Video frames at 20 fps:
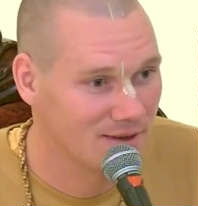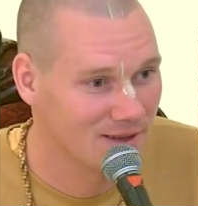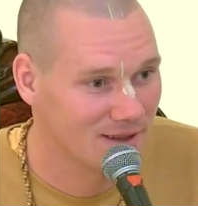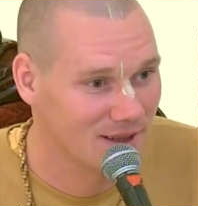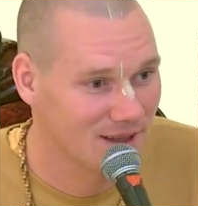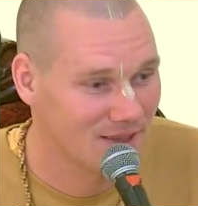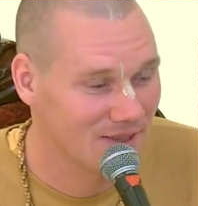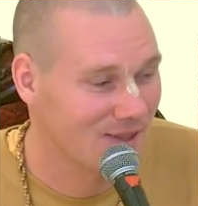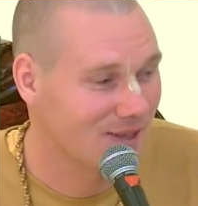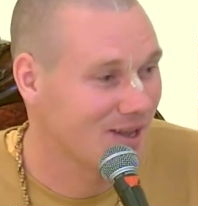
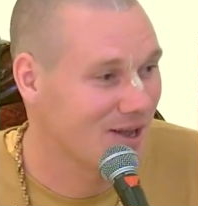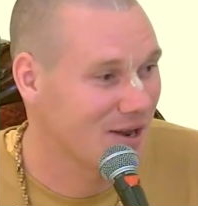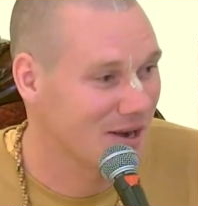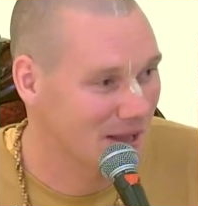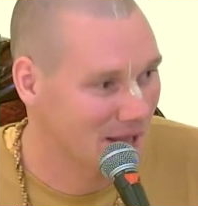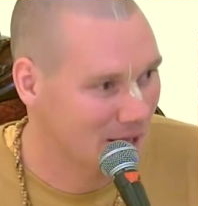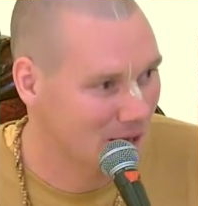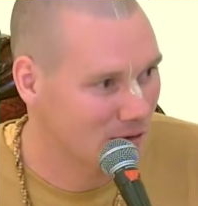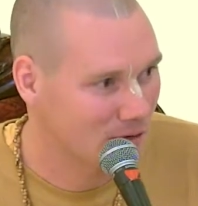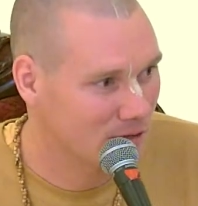and they got
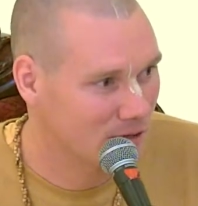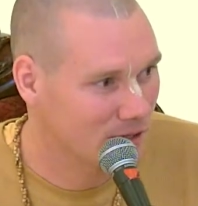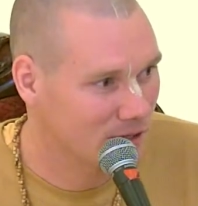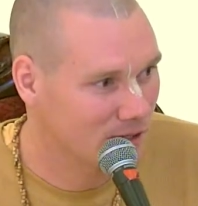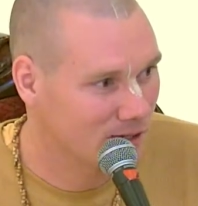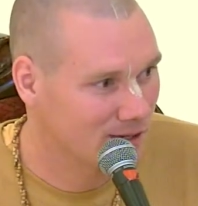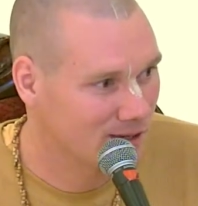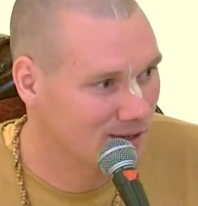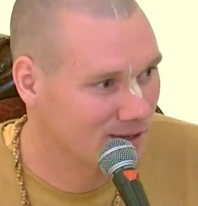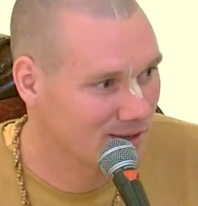angry,
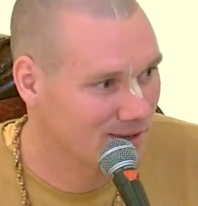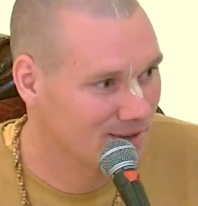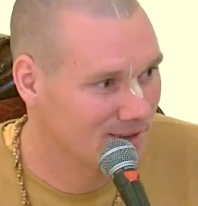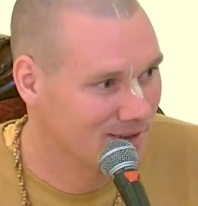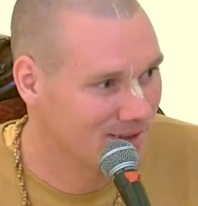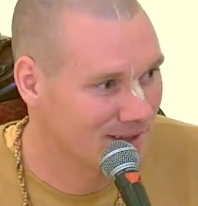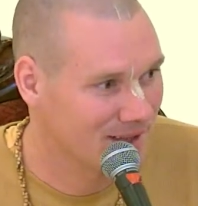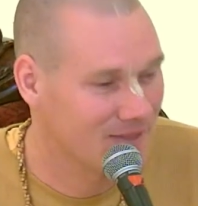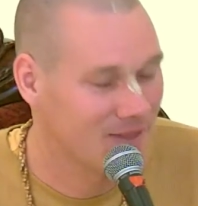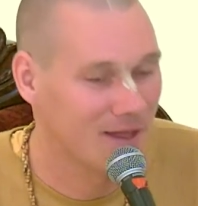
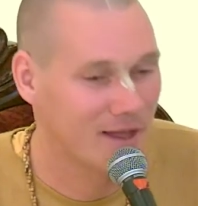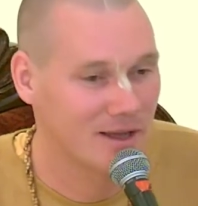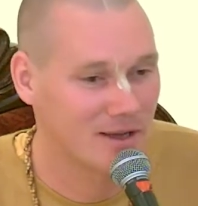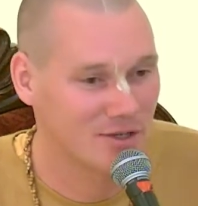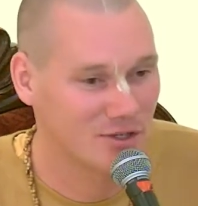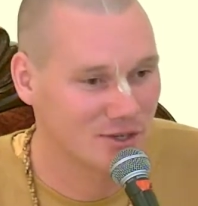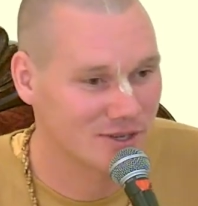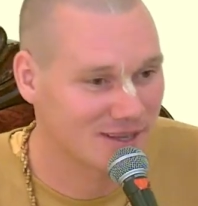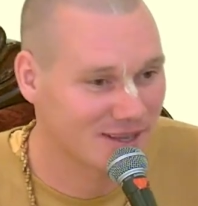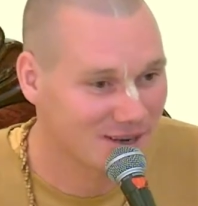and they
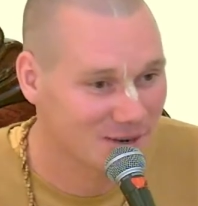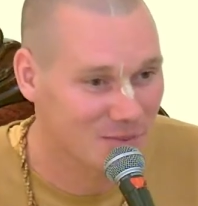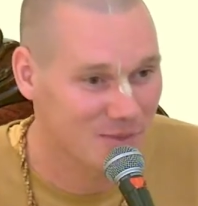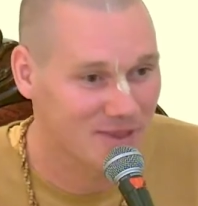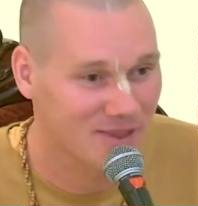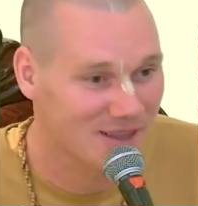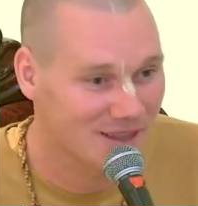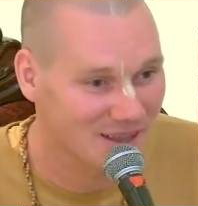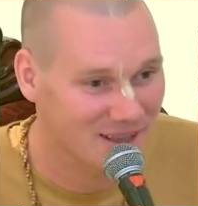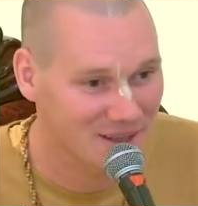actually hit him in
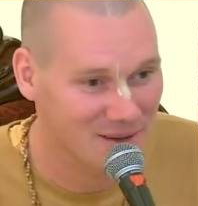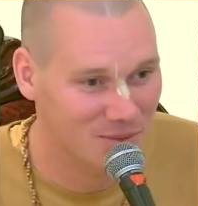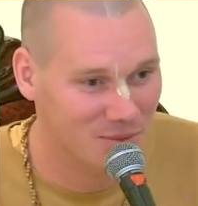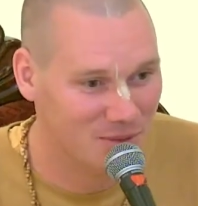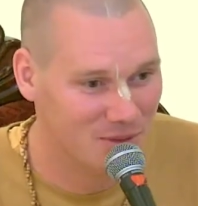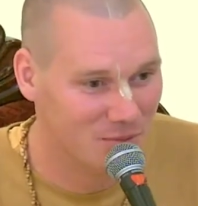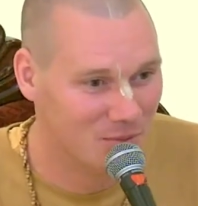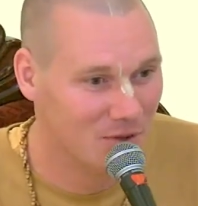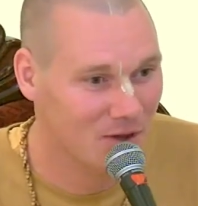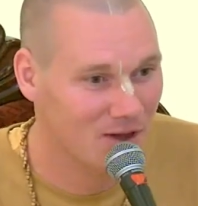the head with
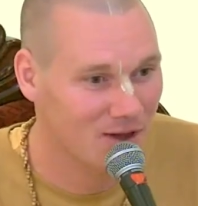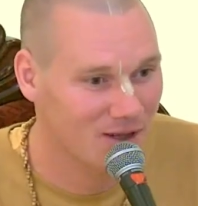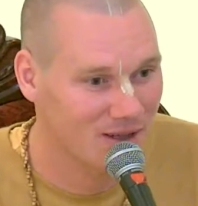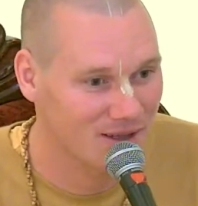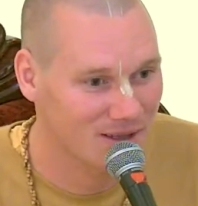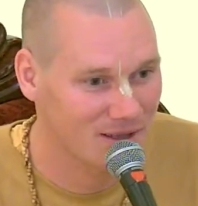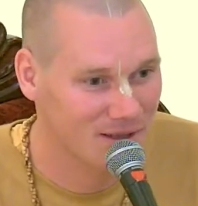a pot.